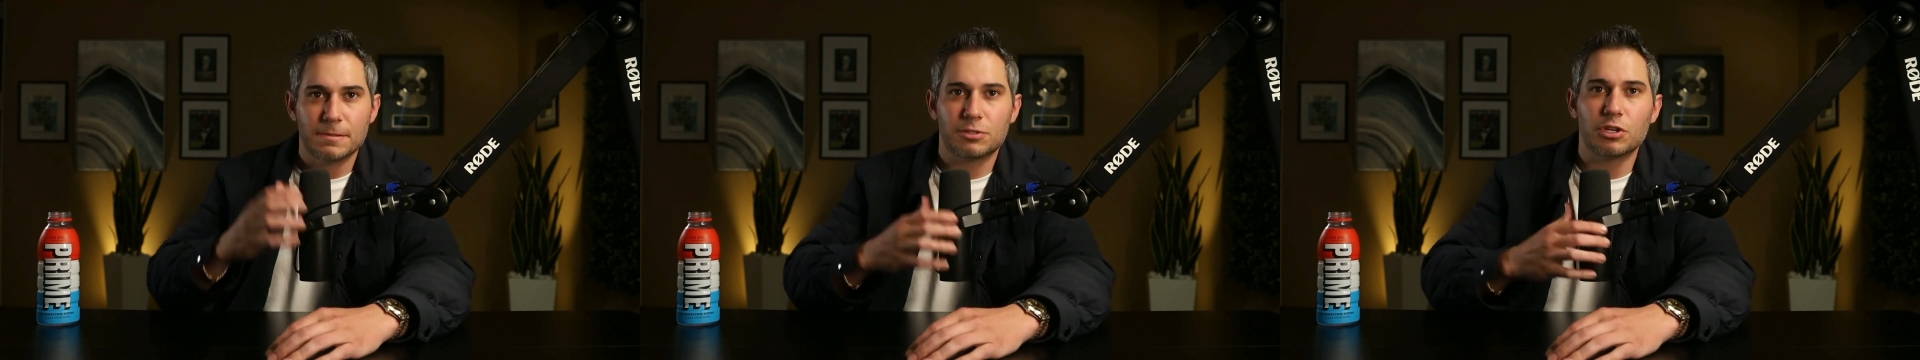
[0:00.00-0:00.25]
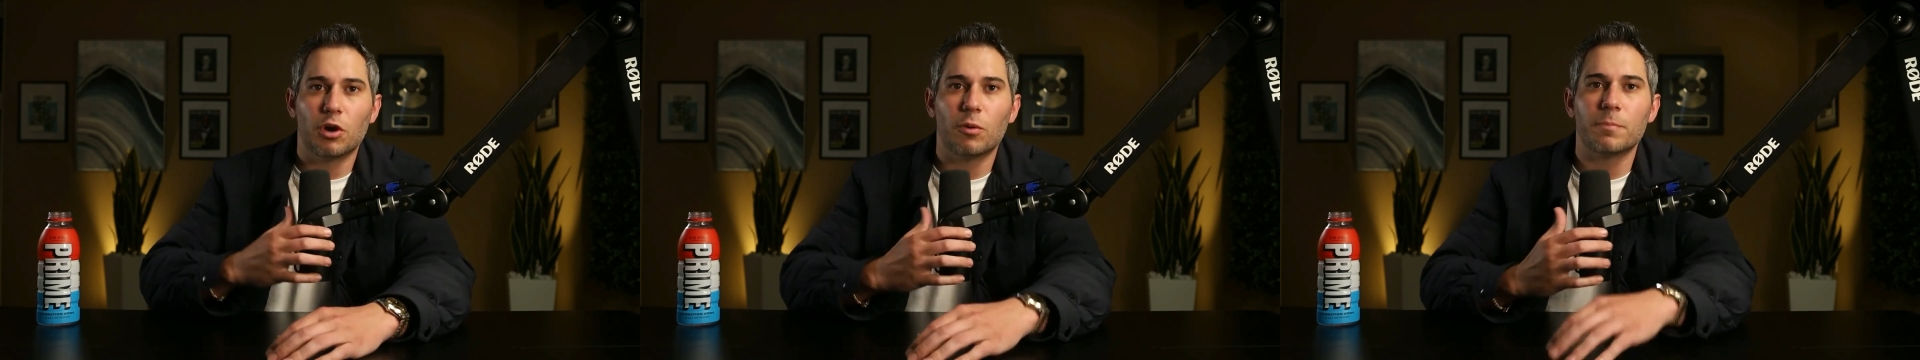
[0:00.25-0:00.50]

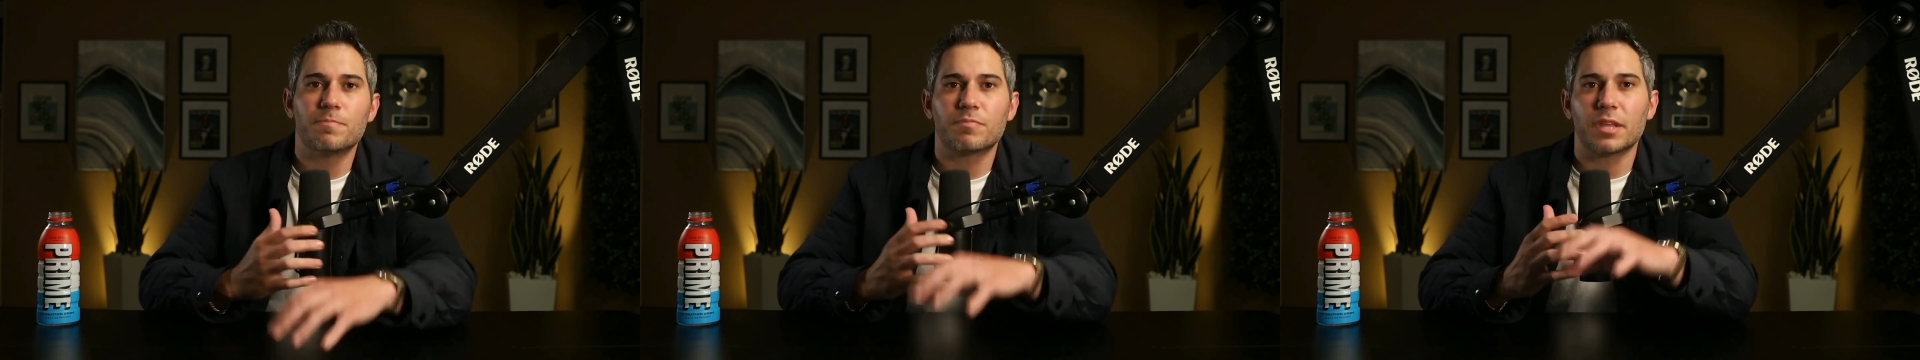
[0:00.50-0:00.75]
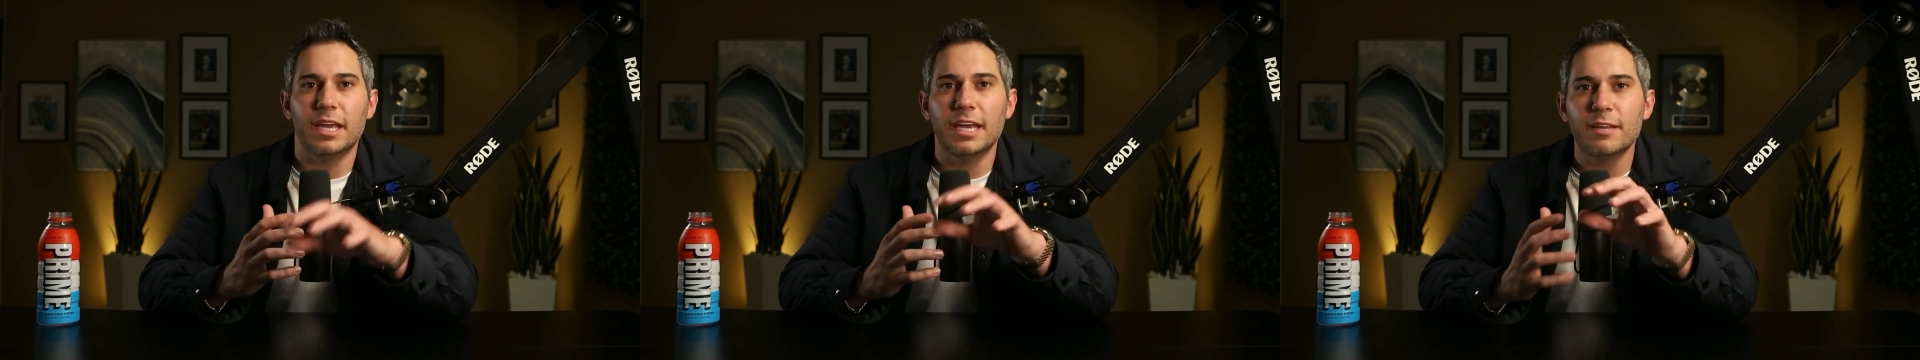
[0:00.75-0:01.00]
So
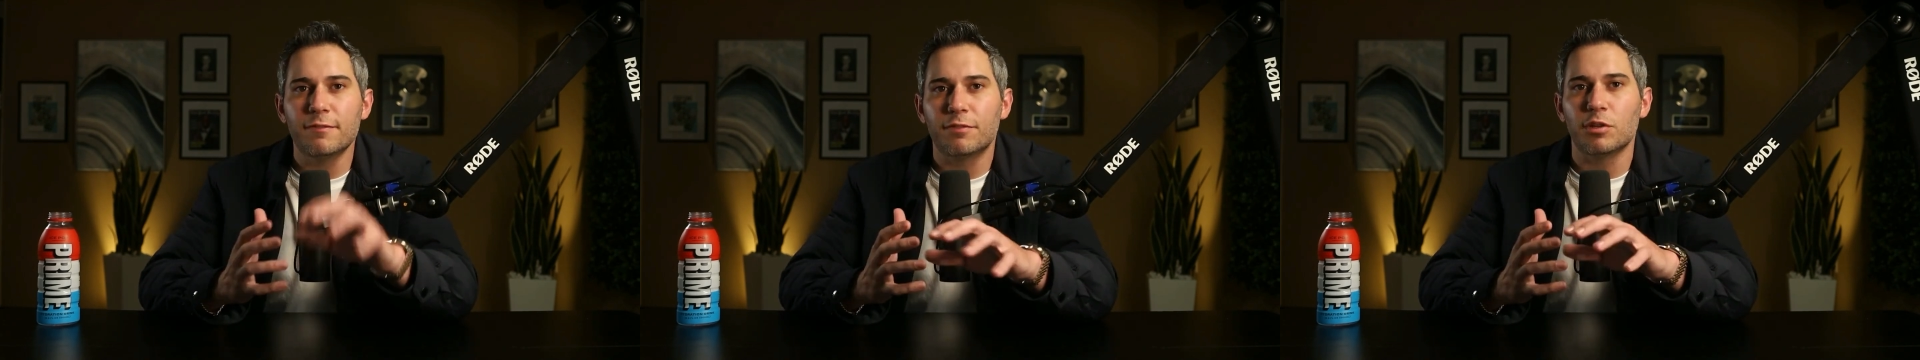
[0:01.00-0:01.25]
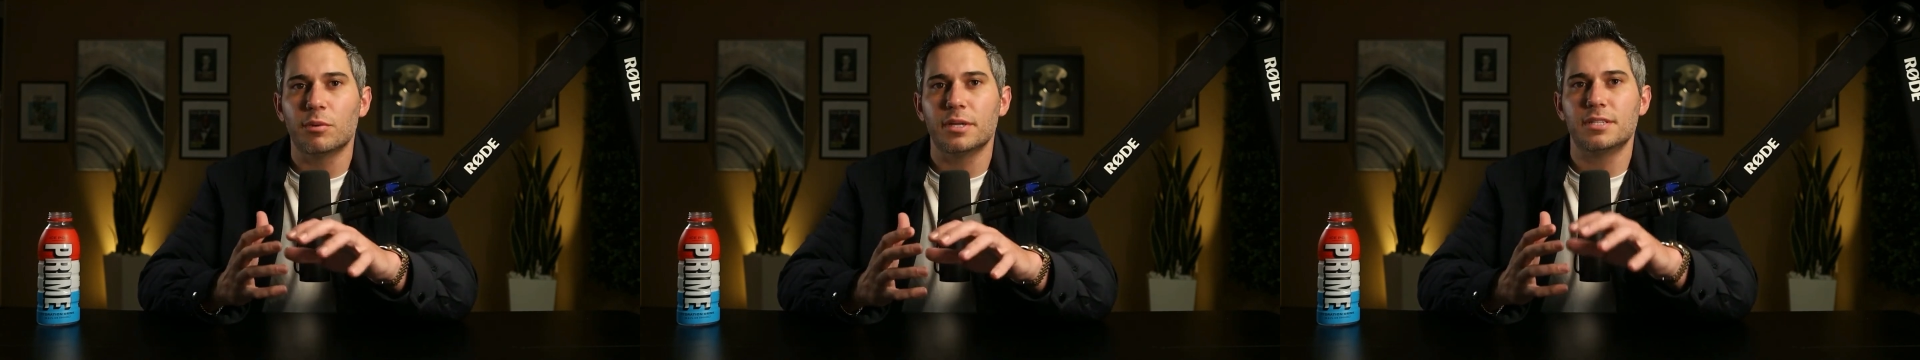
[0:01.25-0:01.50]

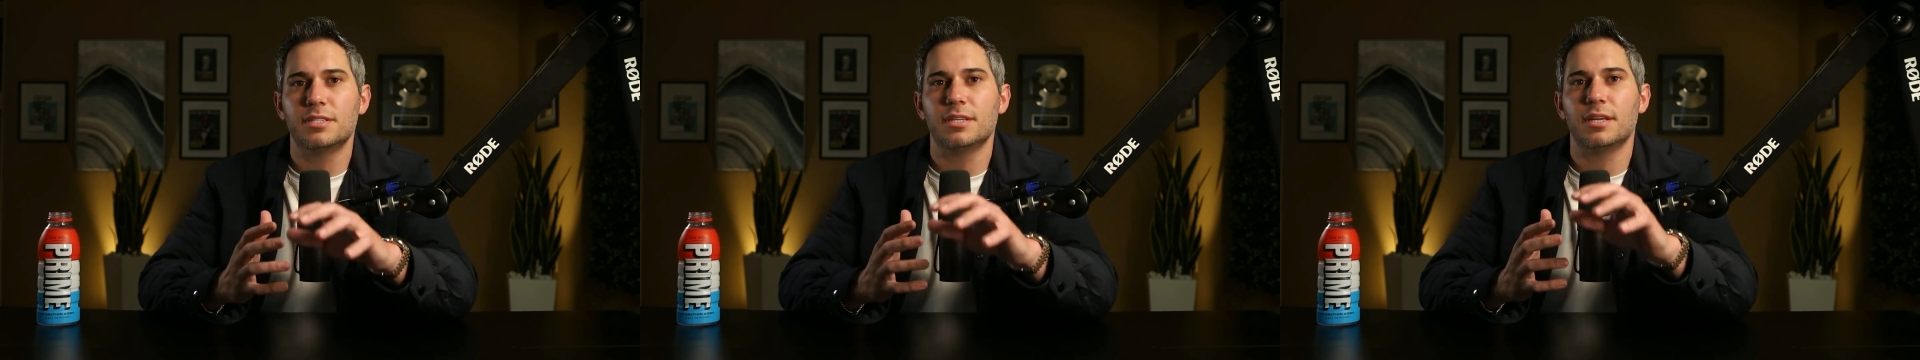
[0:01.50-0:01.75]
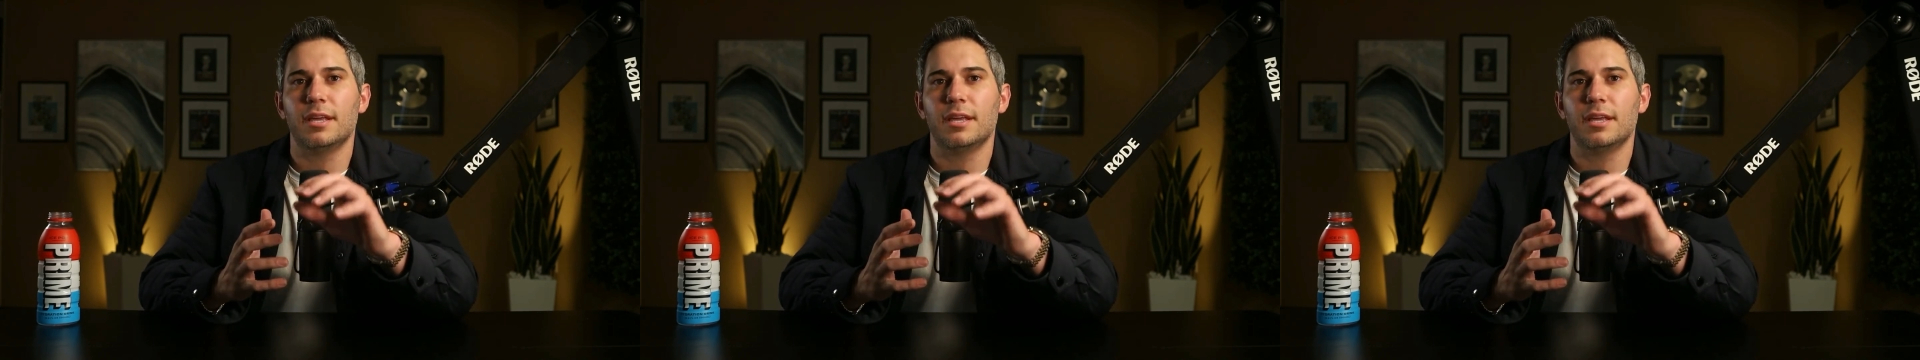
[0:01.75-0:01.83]
influence